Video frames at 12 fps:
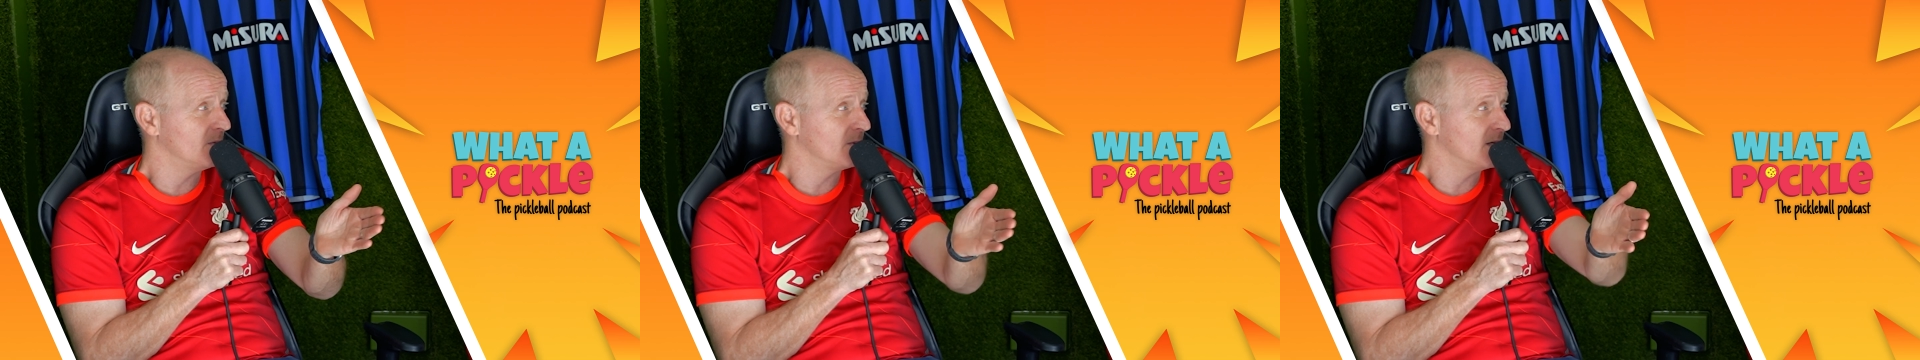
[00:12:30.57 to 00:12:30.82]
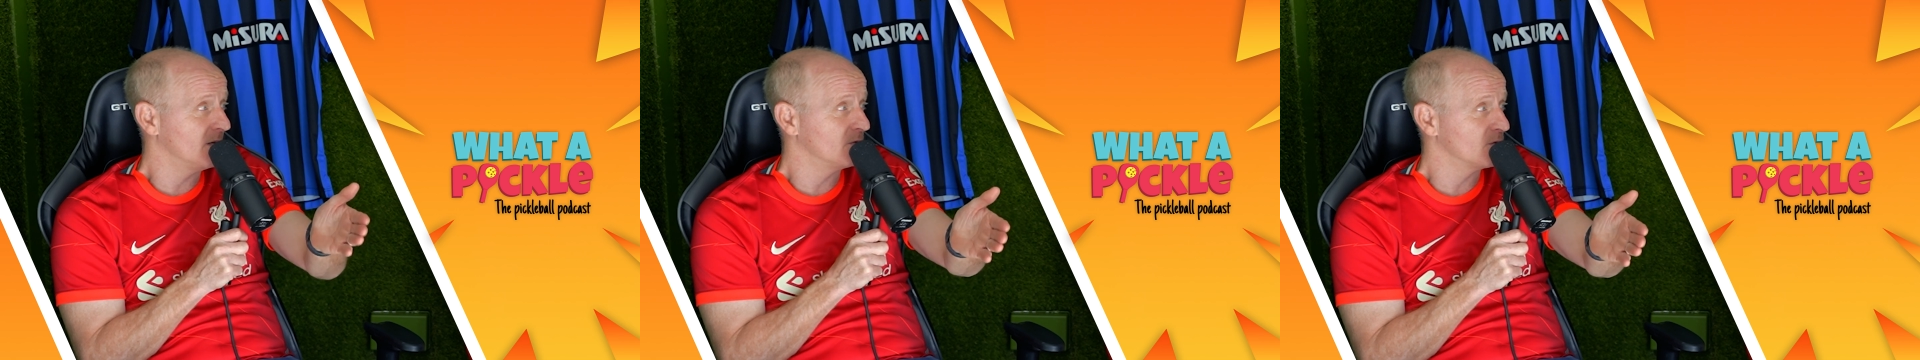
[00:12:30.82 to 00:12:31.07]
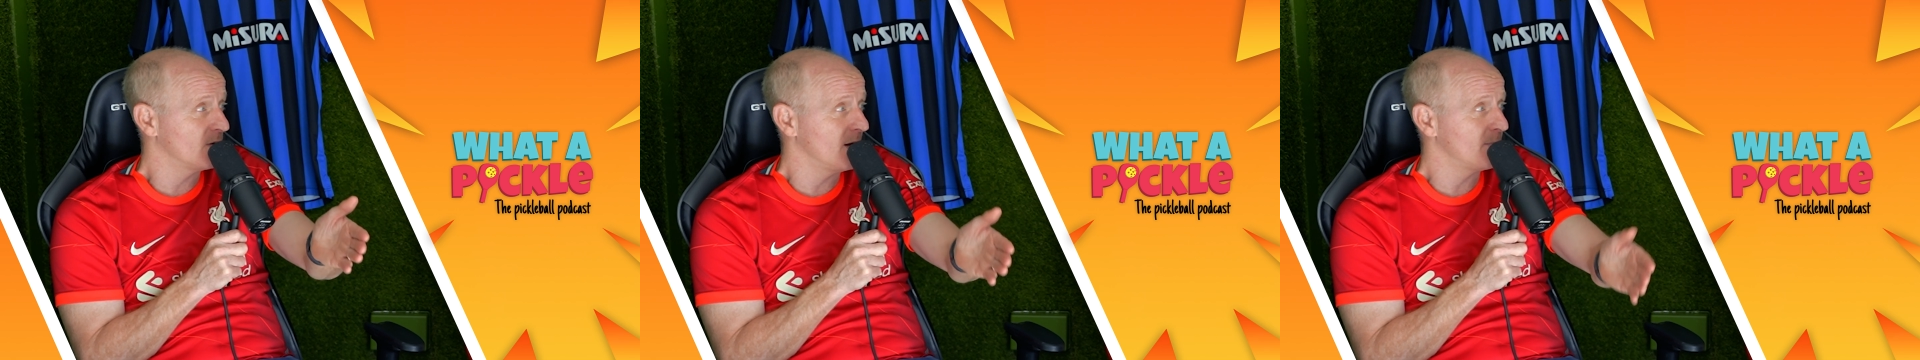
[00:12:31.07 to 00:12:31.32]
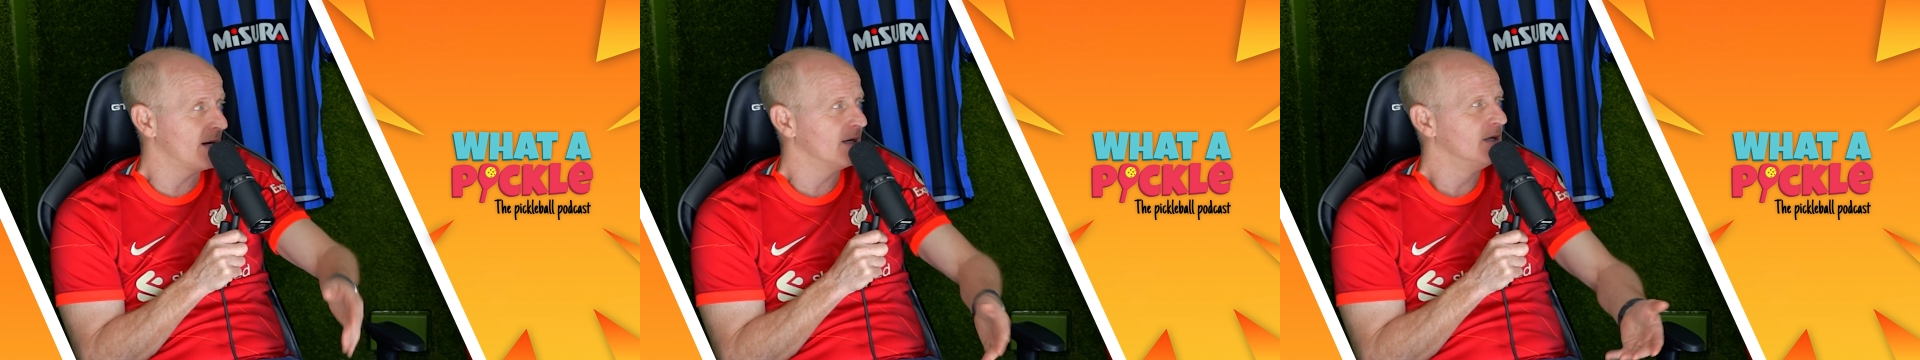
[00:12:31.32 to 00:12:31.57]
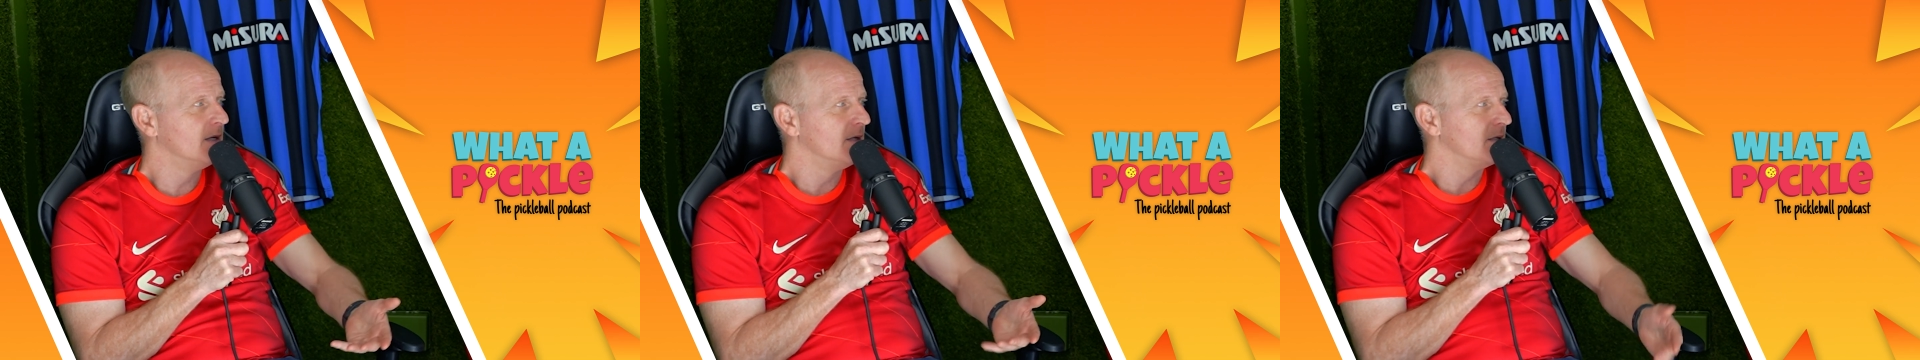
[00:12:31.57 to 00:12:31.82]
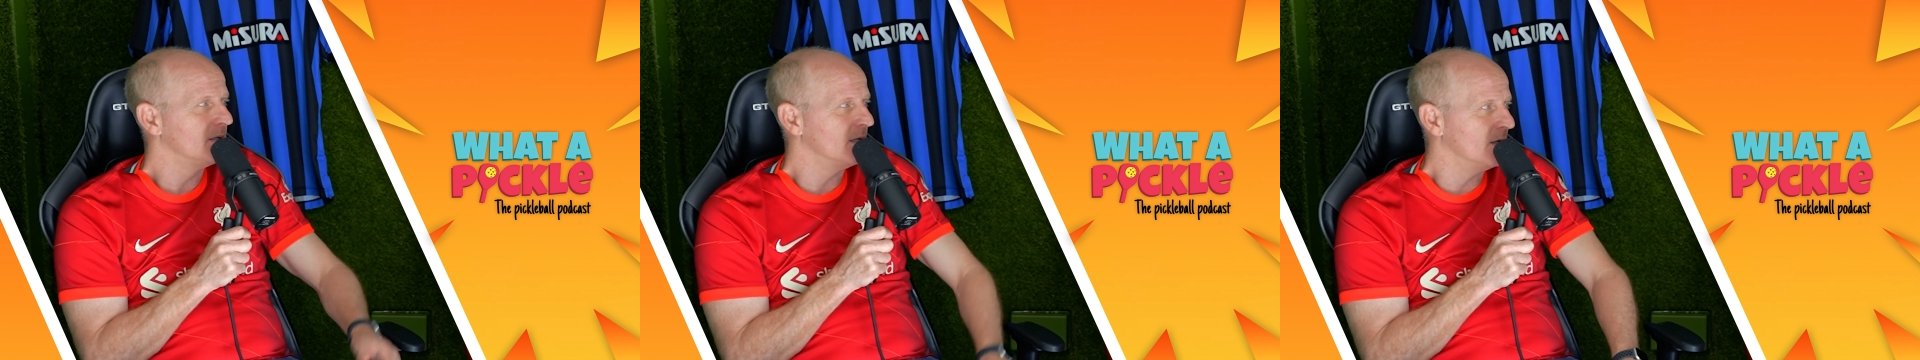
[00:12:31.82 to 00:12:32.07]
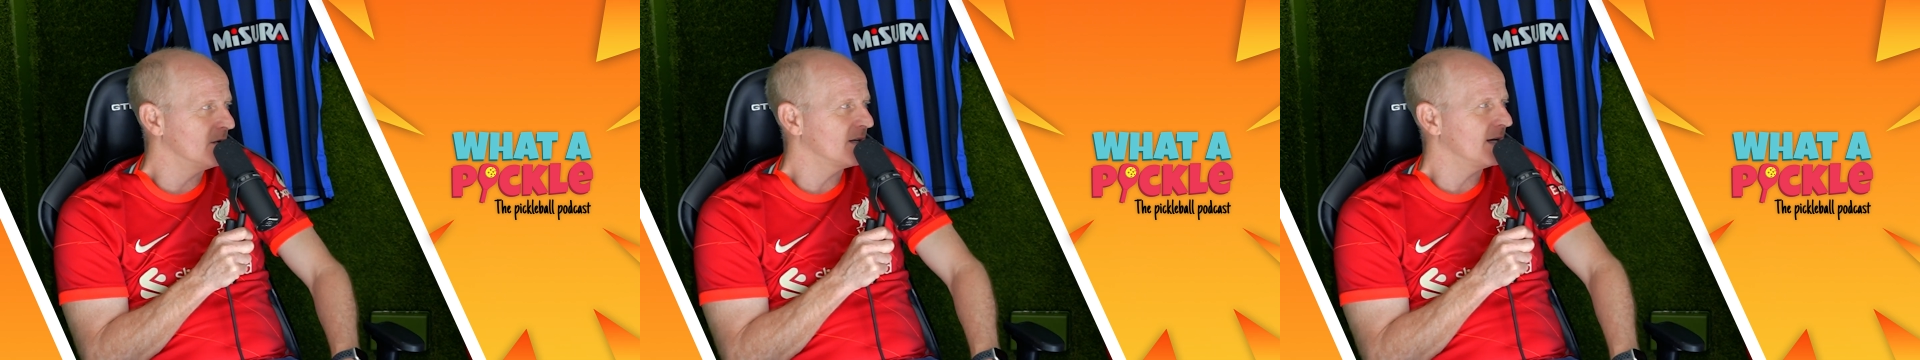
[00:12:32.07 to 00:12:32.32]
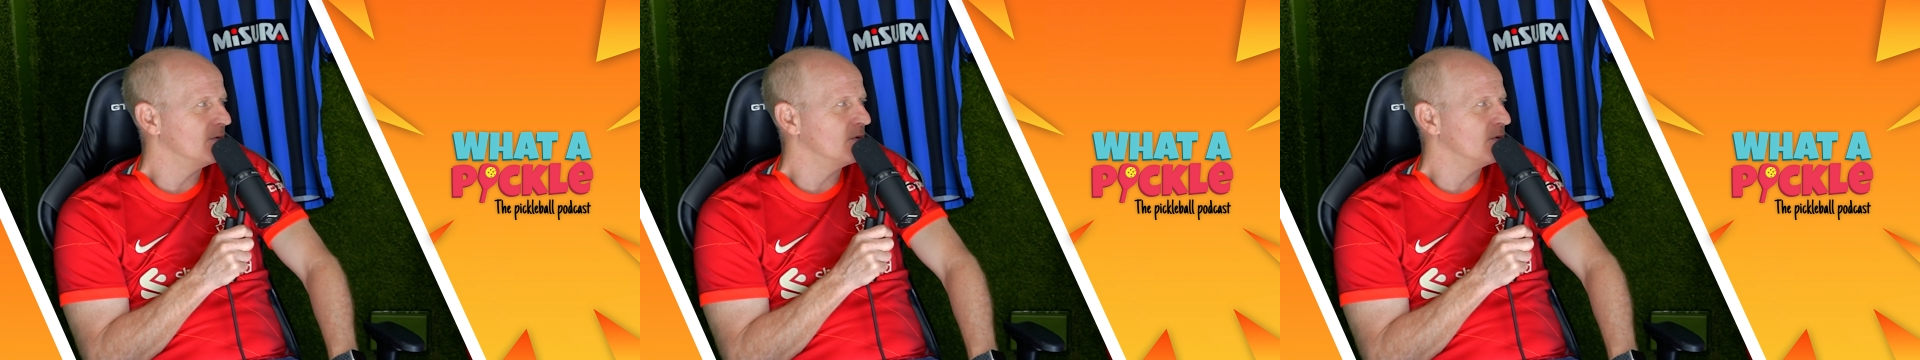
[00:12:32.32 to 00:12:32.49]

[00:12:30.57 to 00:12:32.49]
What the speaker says: He was a right back. Okay, he